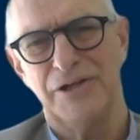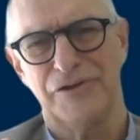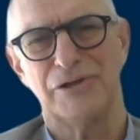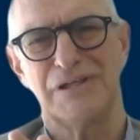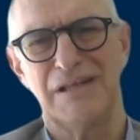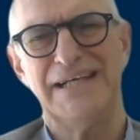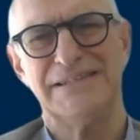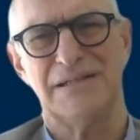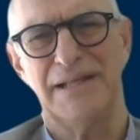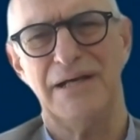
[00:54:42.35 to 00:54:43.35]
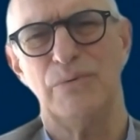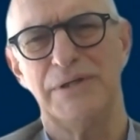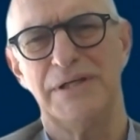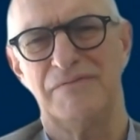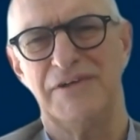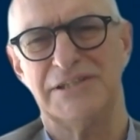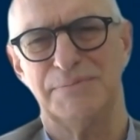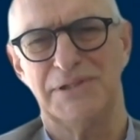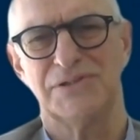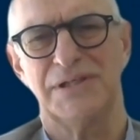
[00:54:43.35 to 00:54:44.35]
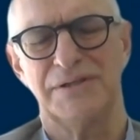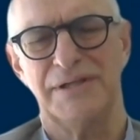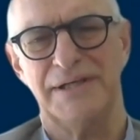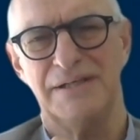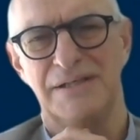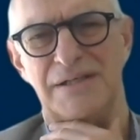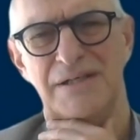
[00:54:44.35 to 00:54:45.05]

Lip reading: those less liquid investments and both